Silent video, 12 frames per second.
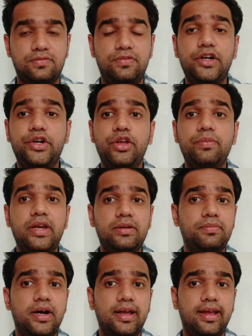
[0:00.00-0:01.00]
What do you
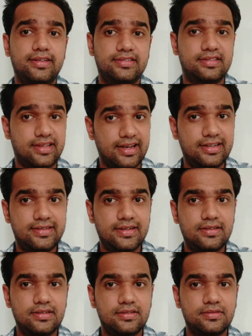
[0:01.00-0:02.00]
mean by
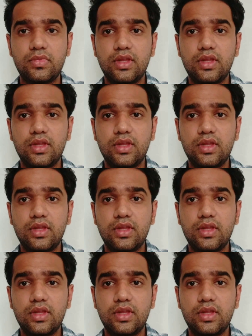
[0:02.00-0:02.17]
skeleton?